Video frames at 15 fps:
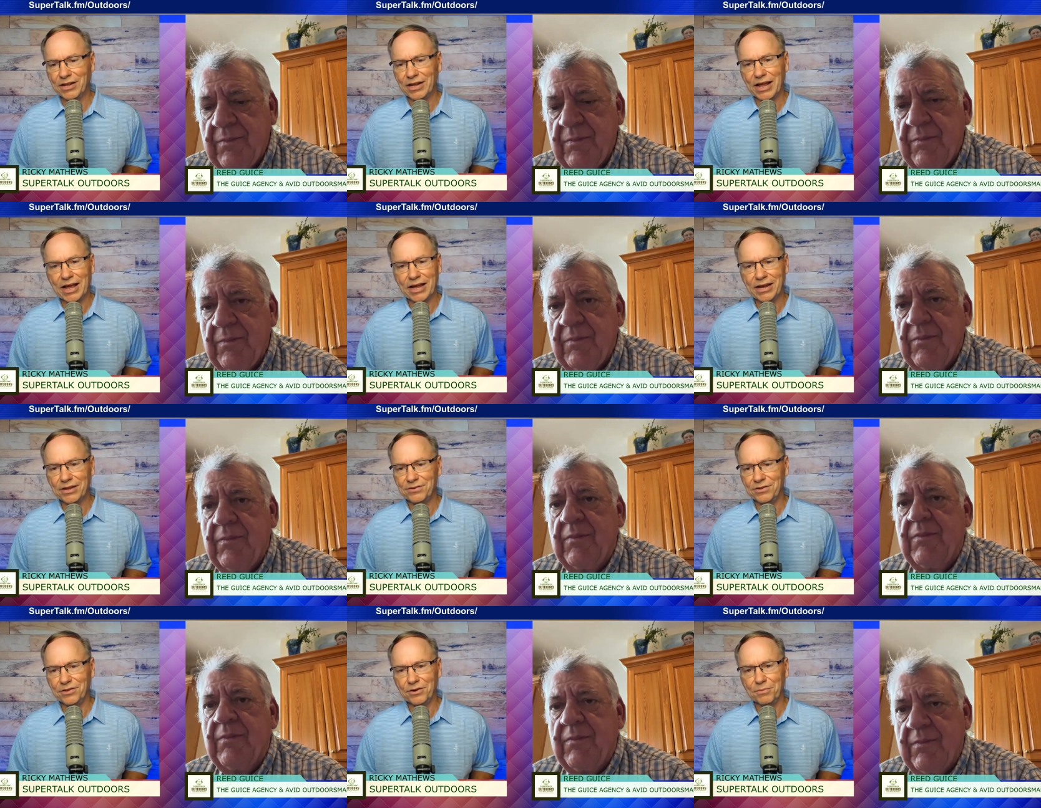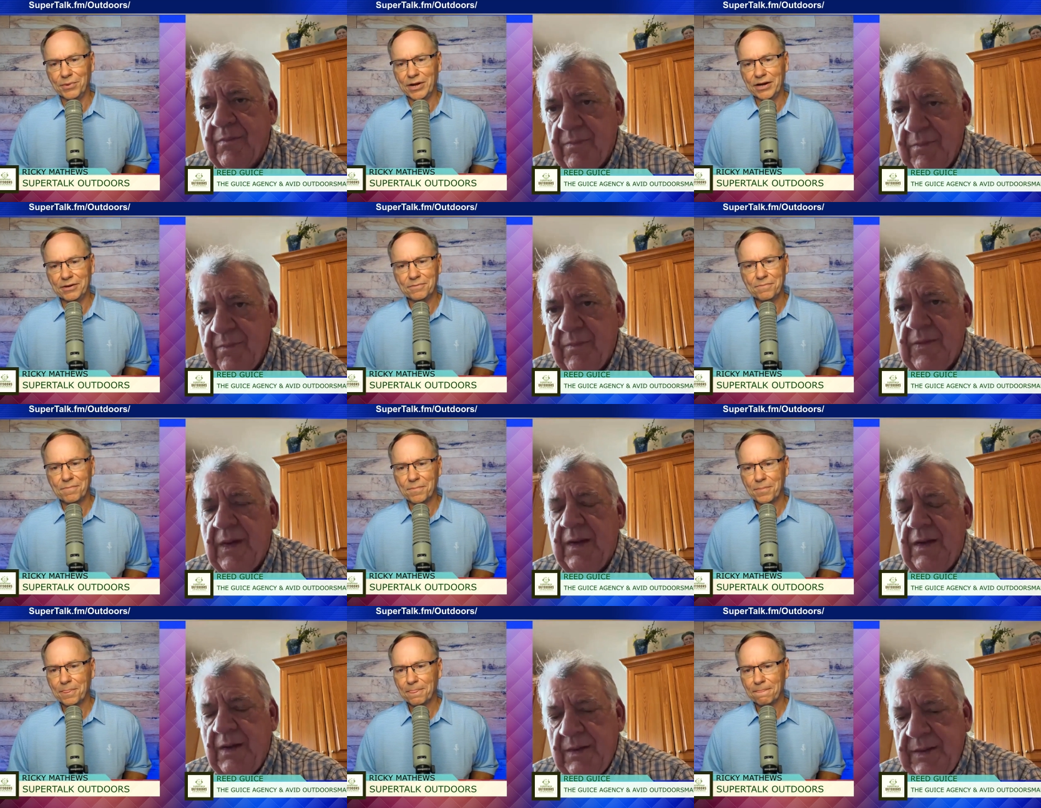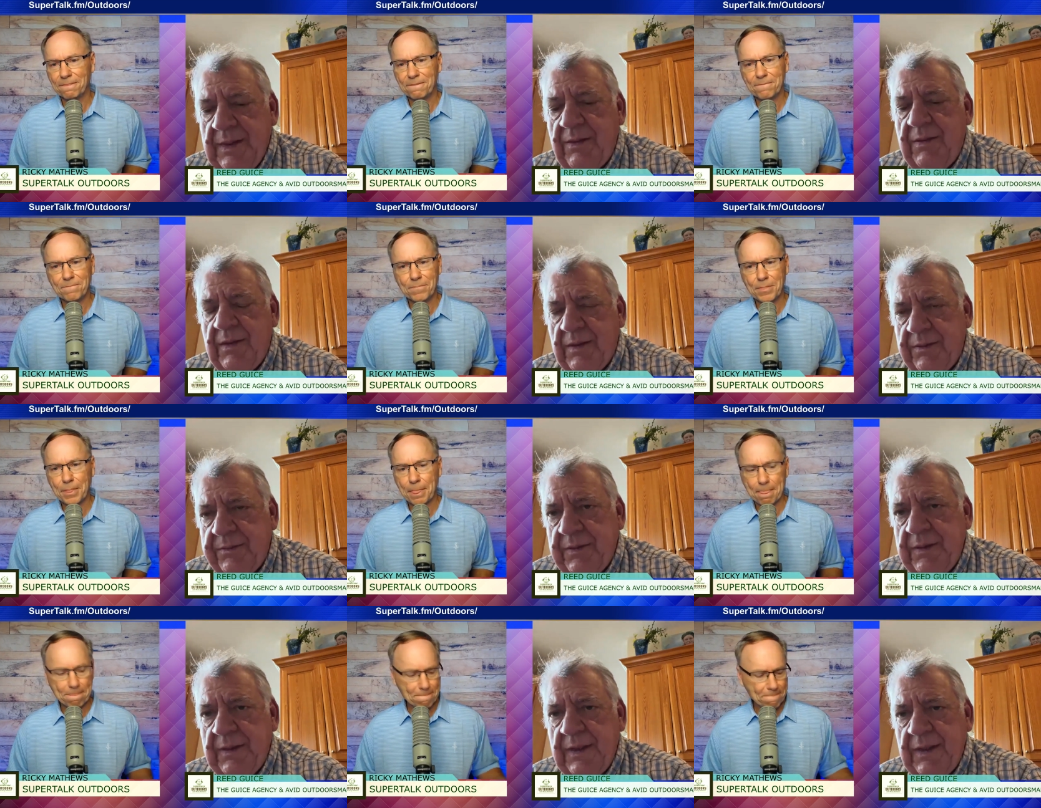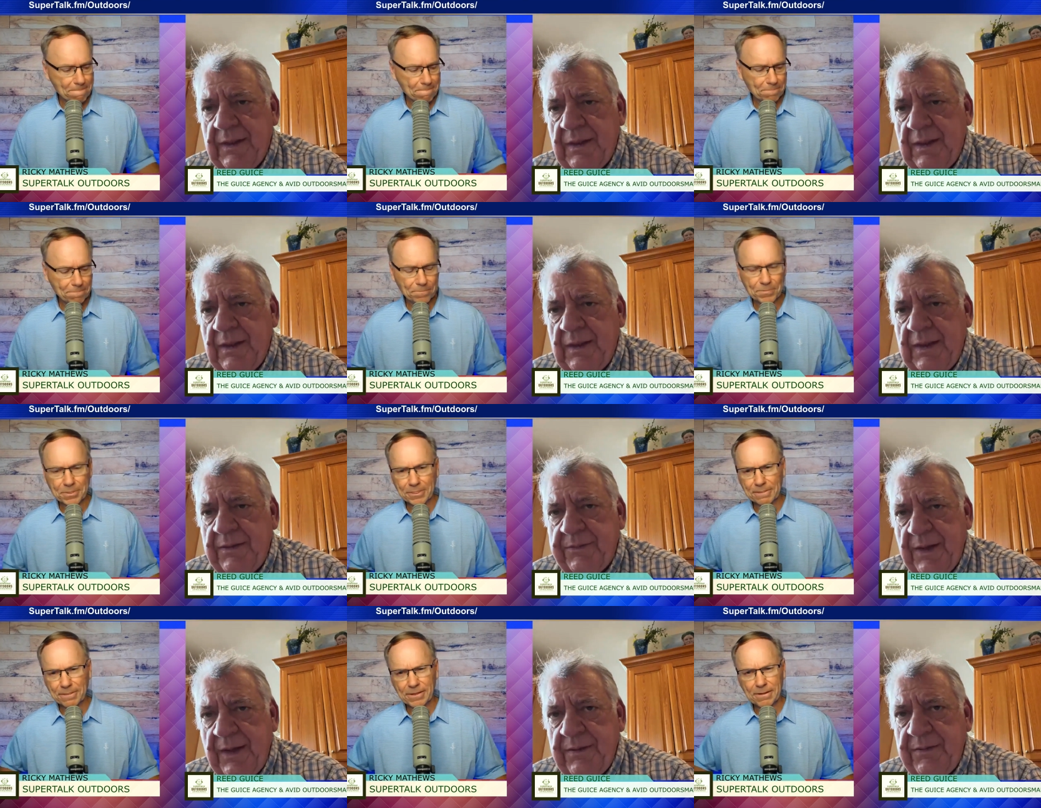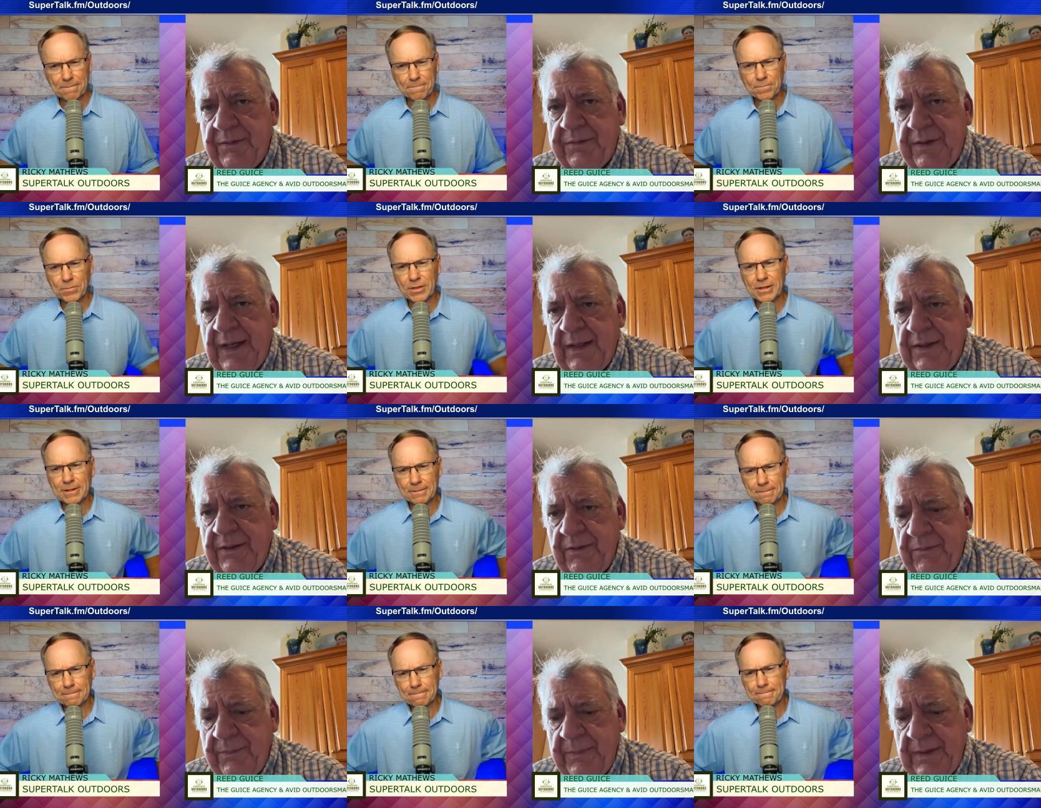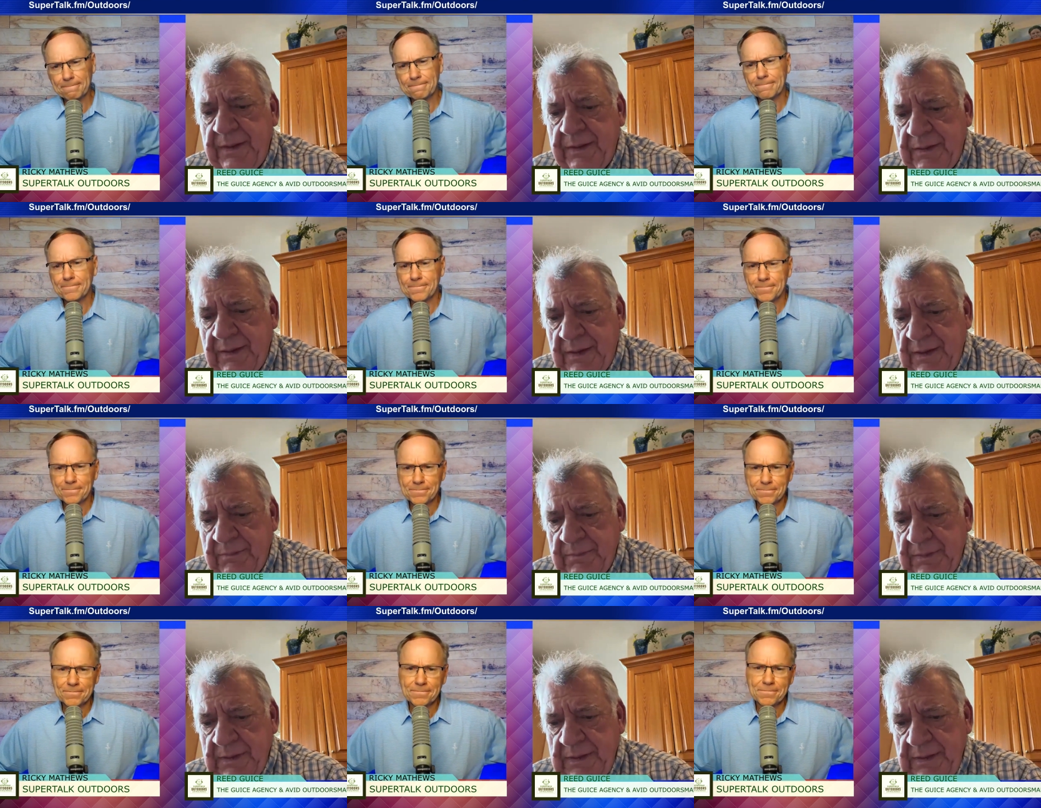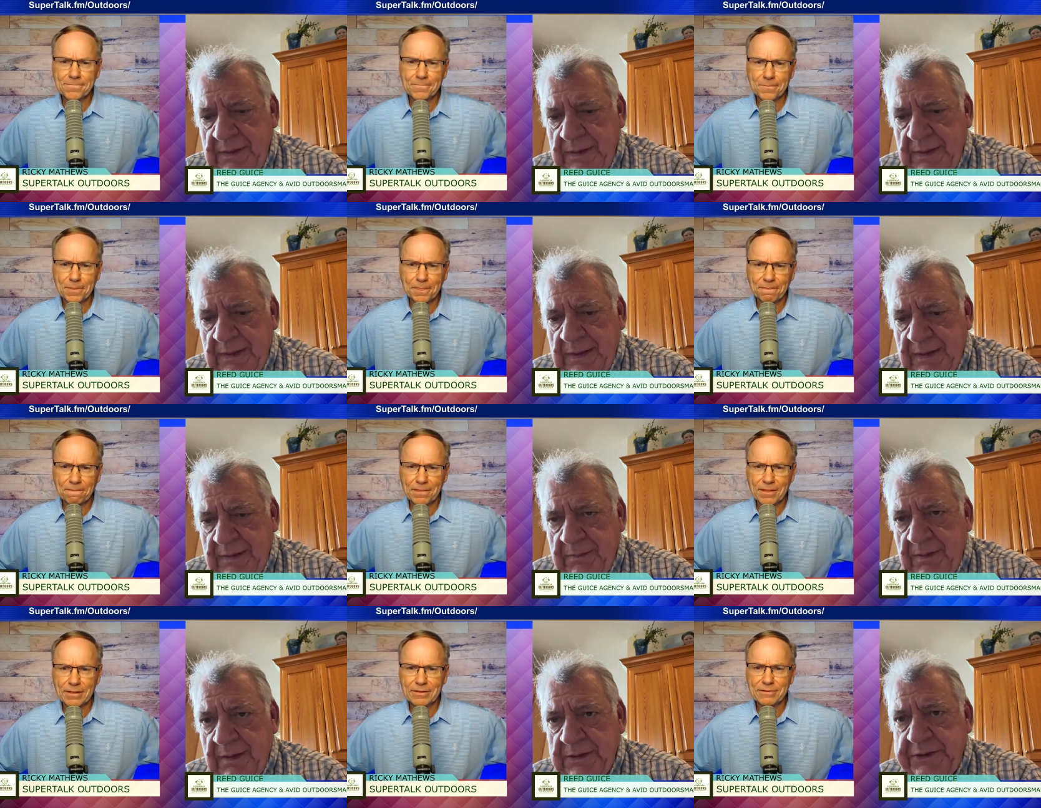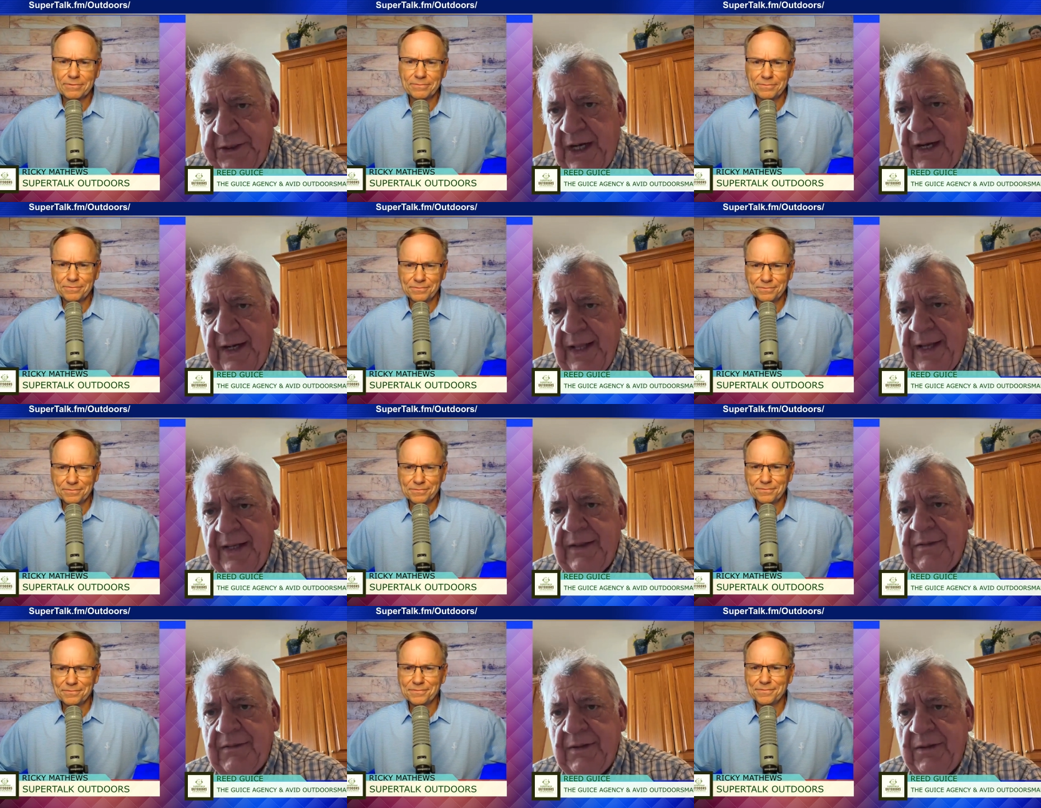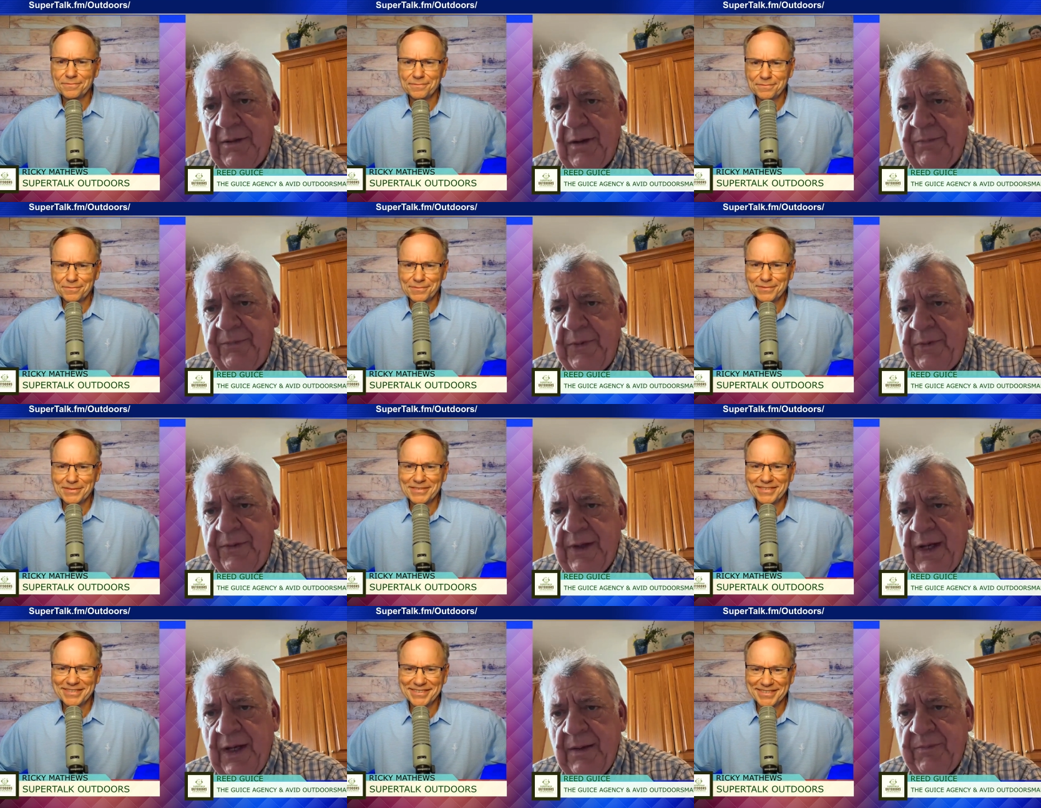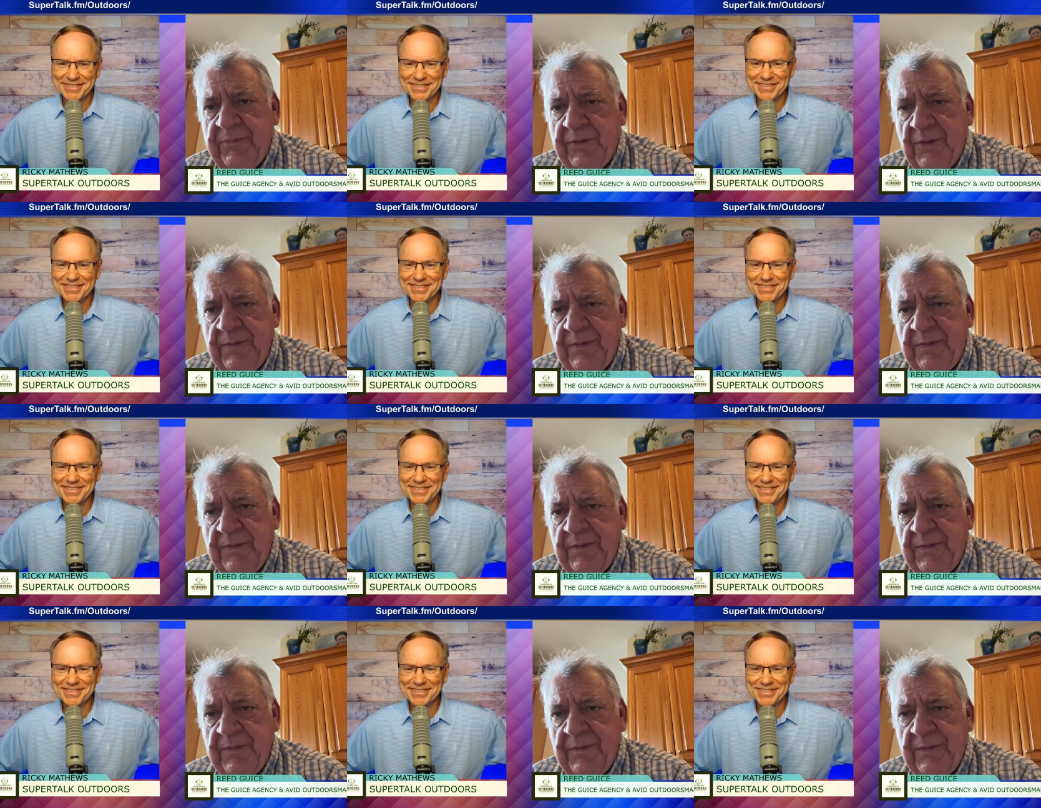Speaker 1: the light, isn't there, buddy?
Speaker 2: There is, and and uh, as I understand it, you've been um, uh, uh, shot at a, a, few times